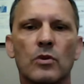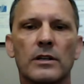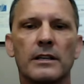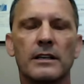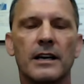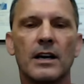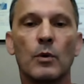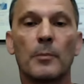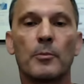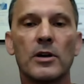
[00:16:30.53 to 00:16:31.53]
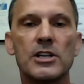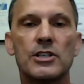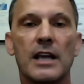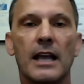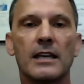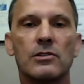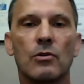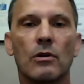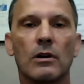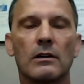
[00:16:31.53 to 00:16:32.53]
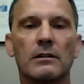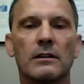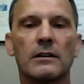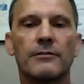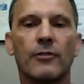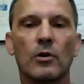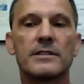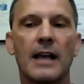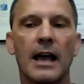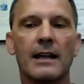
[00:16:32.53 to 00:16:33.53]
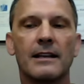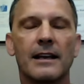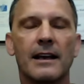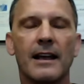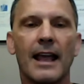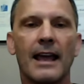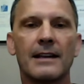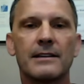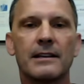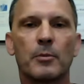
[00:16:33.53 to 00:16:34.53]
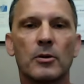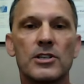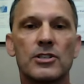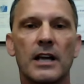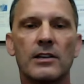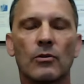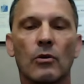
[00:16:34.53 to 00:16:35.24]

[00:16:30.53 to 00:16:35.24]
would appreciate your foresight and appreciate your